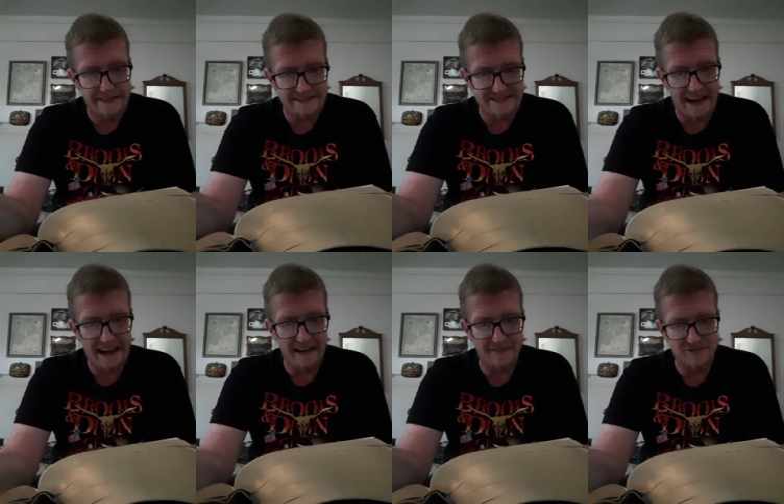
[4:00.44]
the
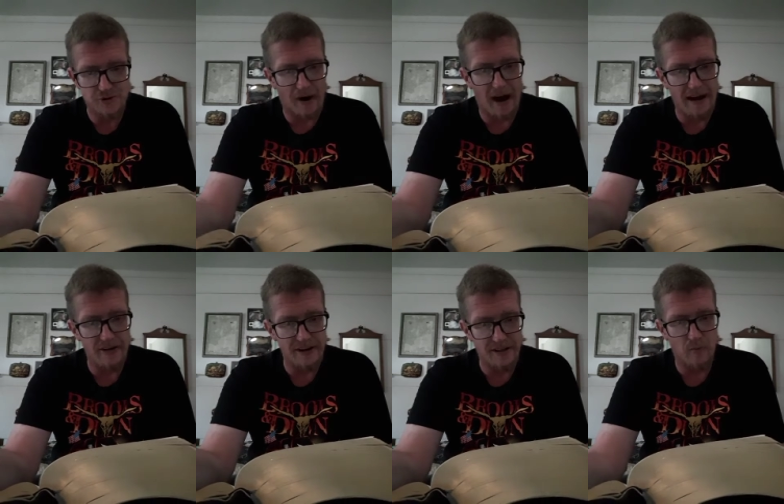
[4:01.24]
day of
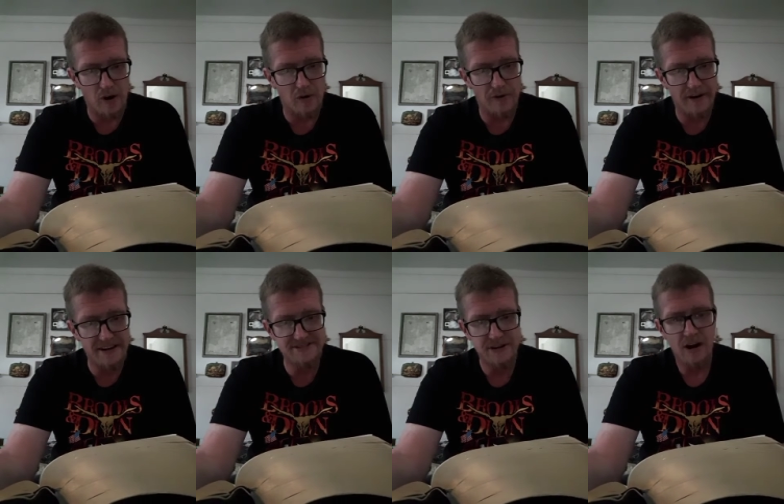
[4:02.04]
trial in the
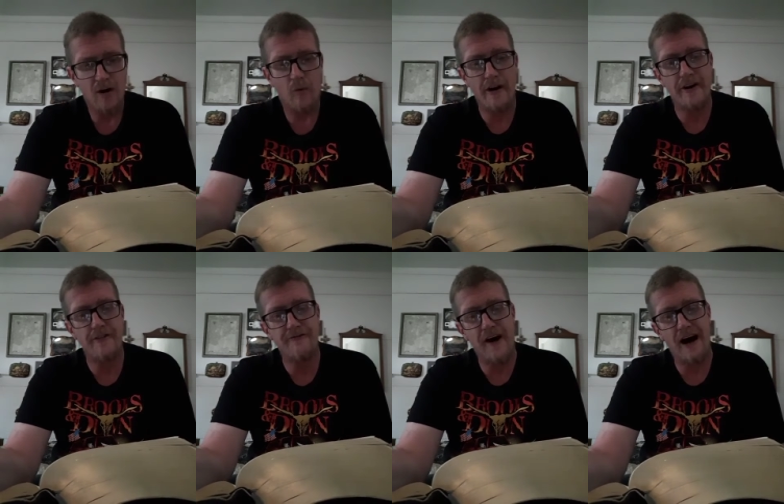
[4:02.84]
wilderness, where your
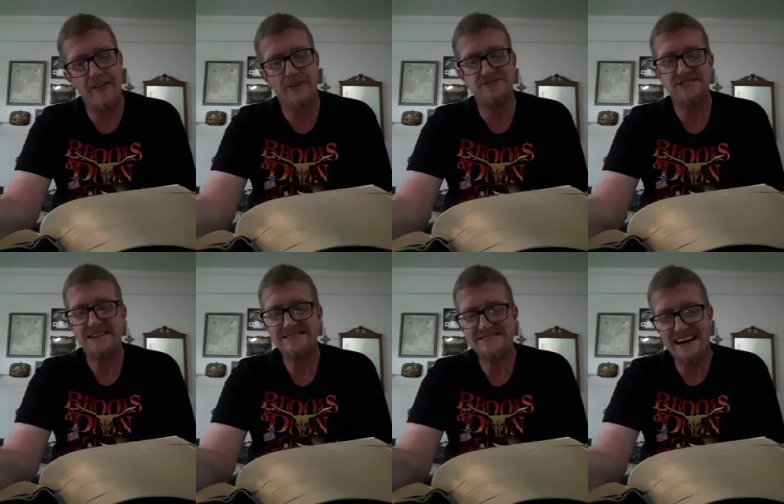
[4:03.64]
fathers
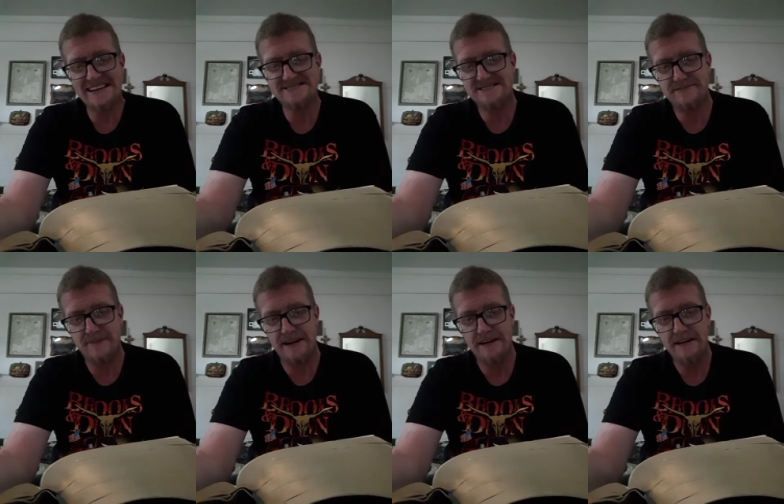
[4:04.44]
tested
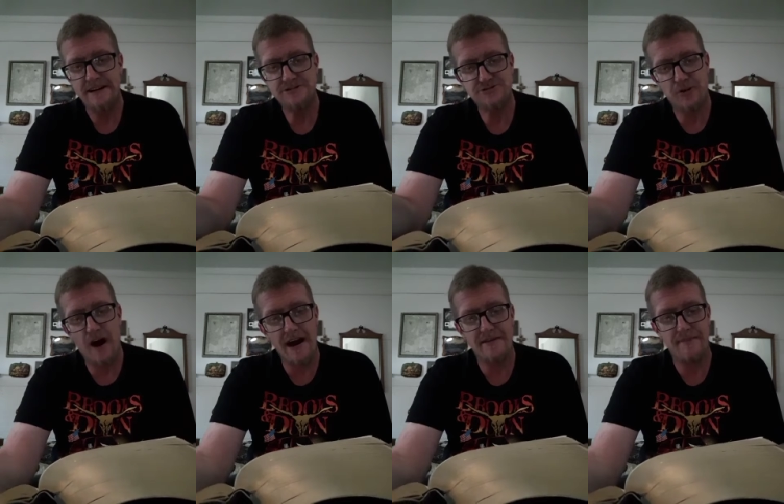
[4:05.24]
me,
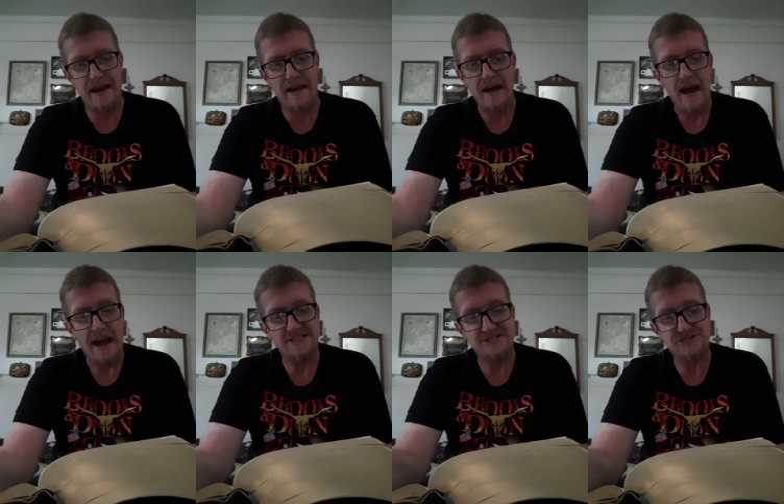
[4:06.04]
tried me,
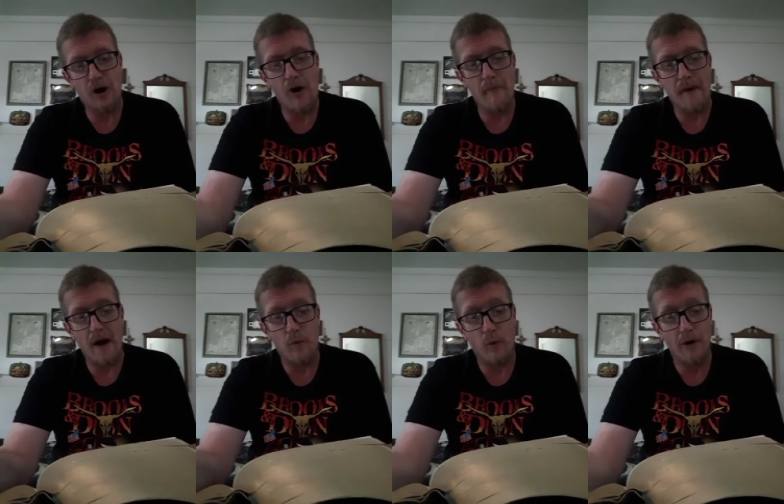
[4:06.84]
and saw
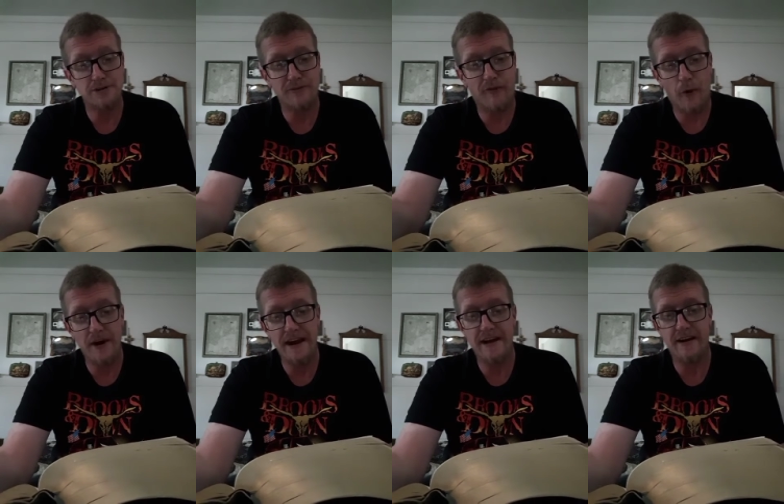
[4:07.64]
my works
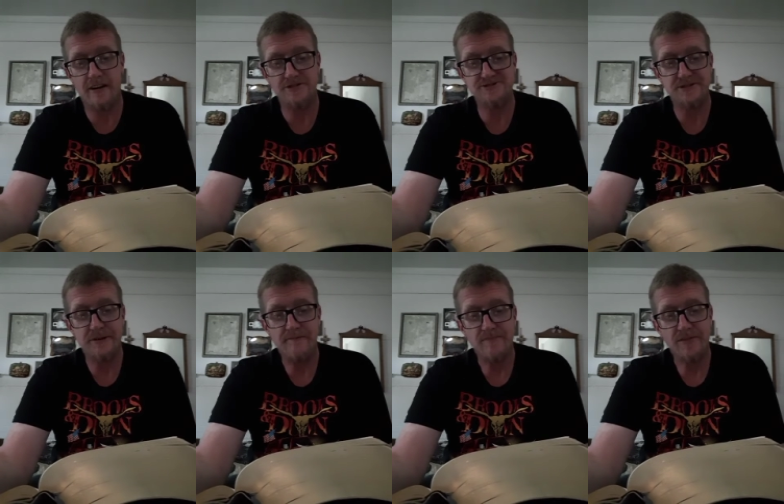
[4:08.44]
forty years.
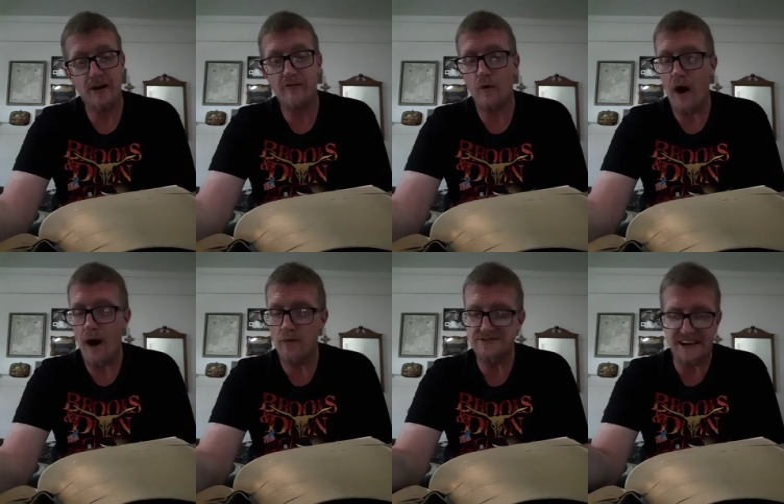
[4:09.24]
Therefore,
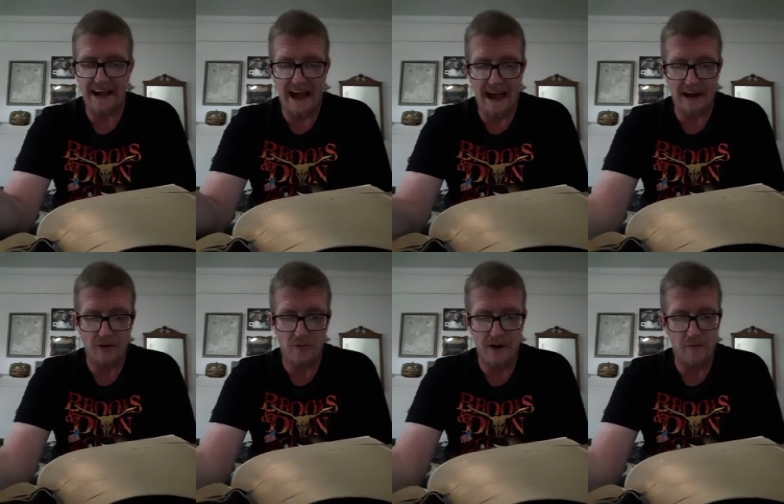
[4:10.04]
I was
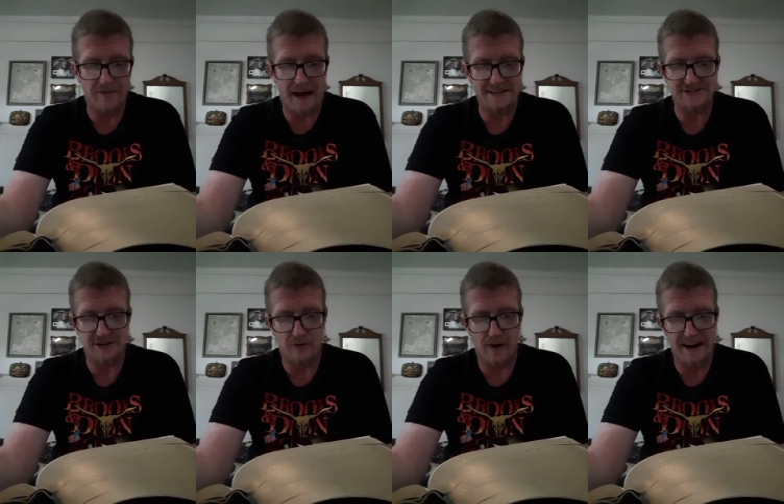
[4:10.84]
angry with that
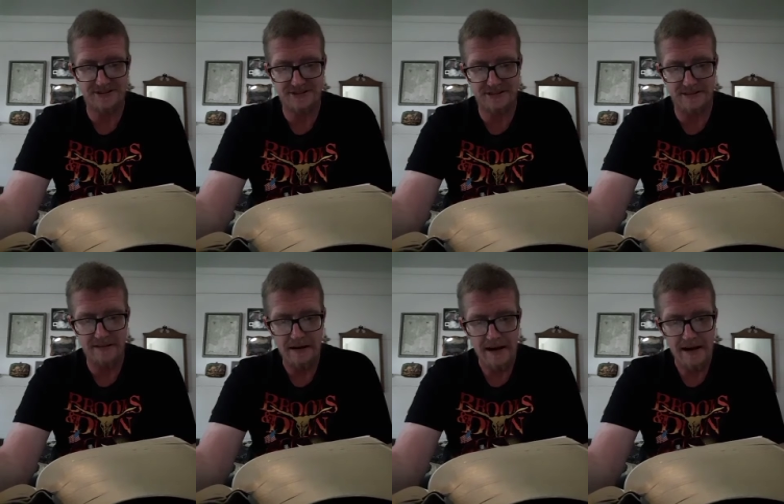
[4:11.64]
generation,